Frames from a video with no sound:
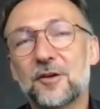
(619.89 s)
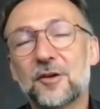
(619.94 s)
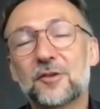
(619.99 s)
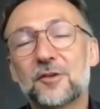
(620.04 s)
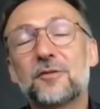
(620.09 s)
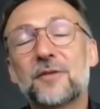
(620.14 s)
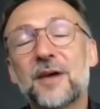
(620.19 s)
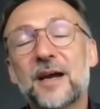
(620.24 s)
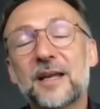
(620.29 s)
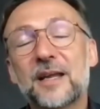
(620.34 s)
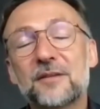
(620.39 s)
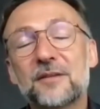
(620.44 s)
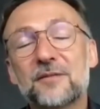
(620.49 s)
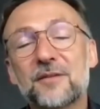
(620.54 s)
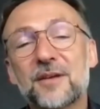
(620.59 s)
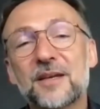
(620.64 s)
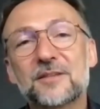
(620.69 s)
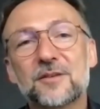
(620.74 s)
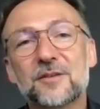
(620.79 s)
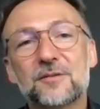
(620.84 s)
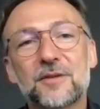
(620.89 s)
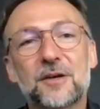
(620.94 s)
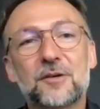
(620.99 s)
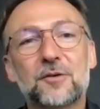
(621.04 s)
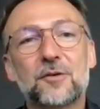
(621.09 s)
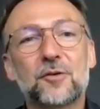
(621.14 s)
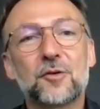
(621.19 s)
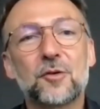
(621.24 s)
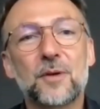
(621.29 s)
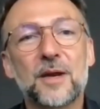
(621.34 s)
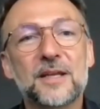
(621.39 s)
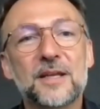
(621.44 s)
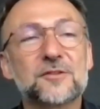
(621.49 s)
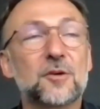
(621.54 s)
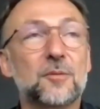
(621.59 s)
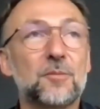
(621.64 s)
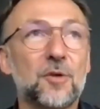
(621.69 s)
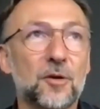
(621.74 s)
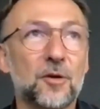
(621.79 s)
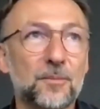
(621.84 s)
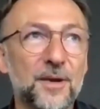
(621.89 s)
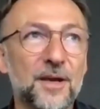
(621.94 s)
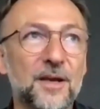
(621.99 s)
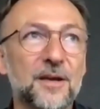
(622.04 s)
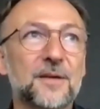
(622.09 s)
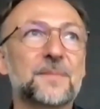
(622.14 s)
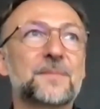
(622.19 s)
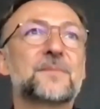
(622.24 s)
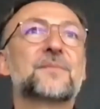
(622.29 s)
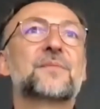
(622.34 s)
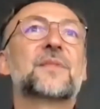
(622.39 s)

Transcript: lot of advance on their concurrents or Blancpain.